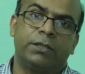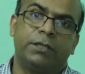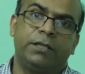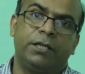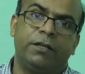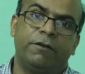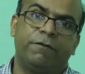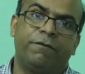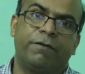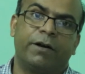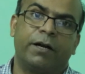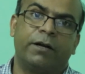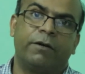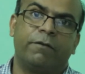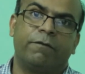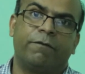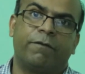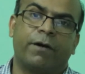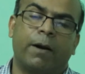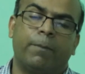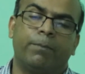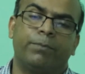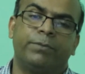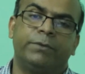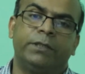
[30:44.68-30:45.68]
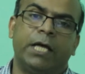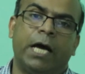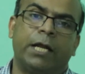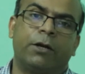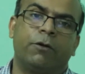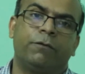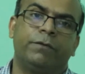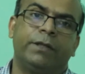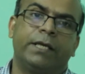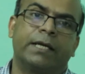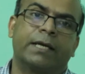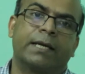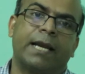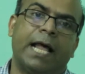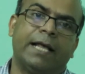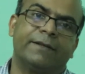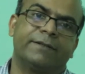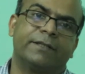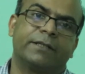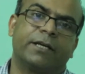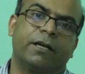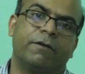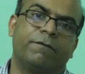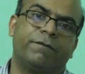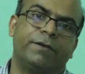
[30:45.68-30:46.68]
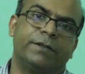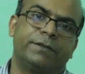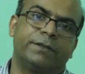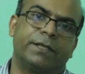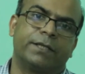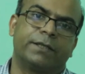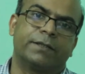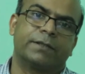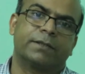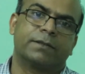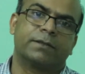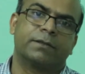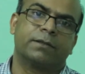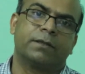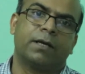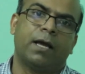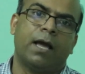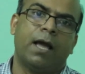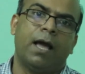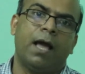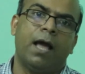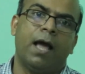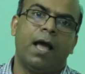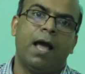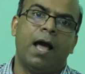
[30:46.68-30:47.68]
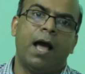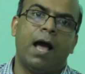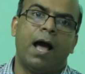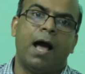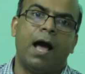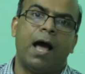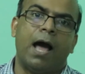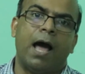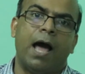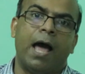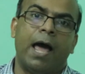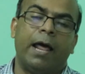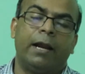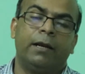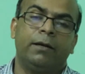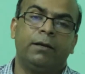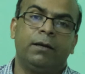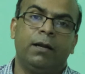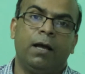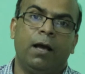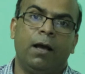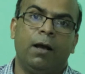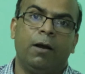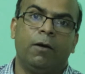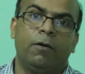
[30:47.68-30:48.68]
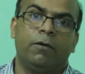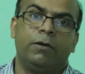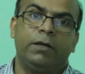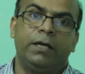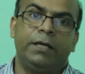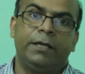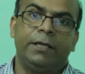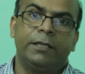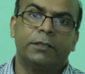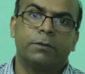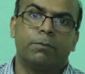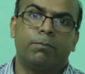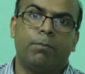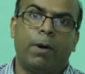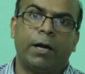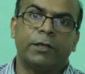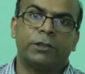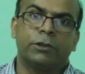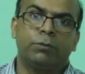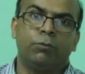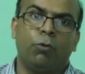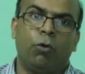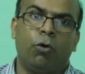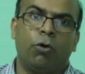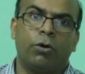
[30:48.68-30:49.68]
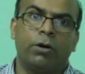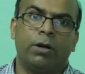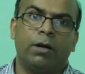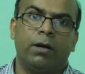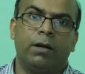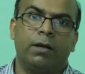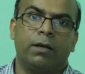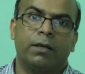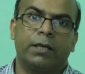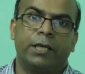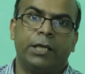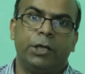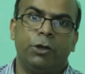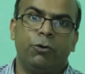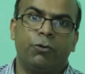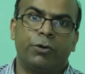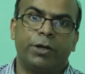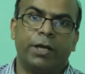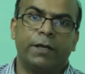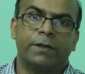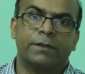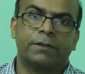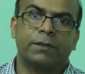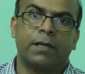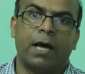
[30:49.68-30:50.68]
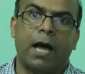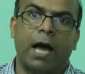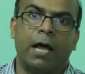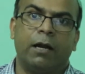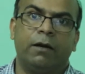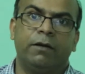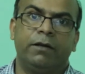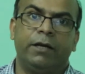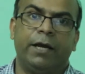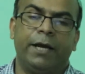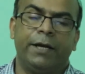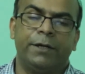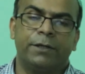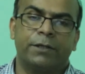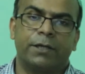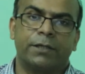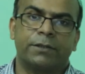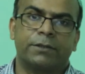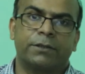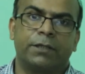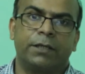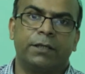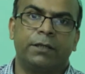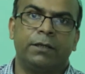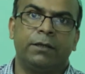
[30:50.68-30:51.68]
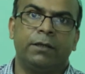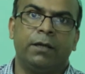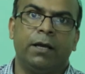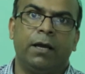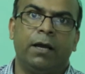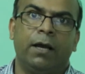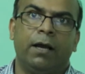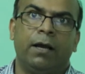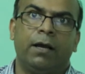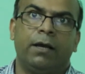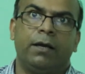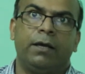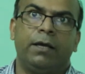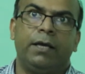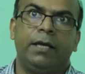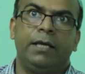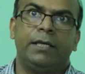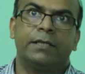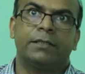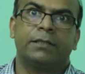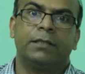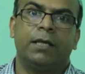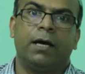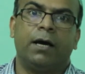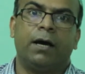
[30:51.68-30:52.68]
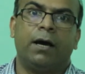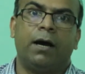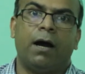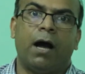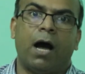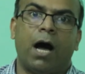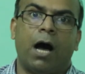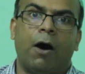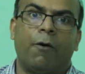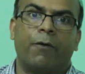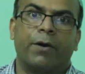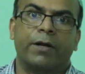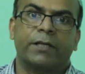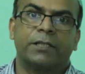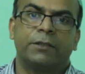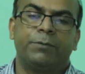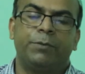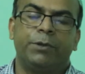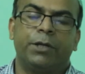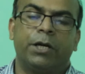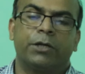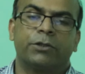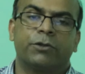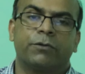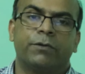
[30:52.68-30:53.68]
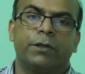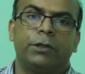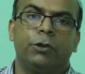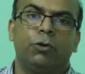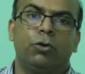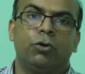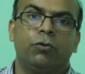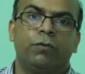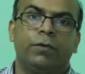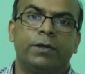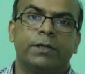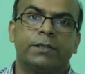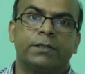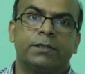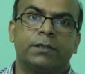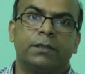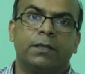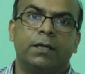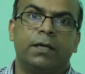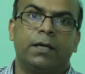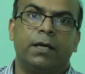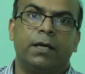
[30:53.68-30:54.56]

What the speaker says: different from that of the classical physics. And it is much more curious and interesting is our experience of the universe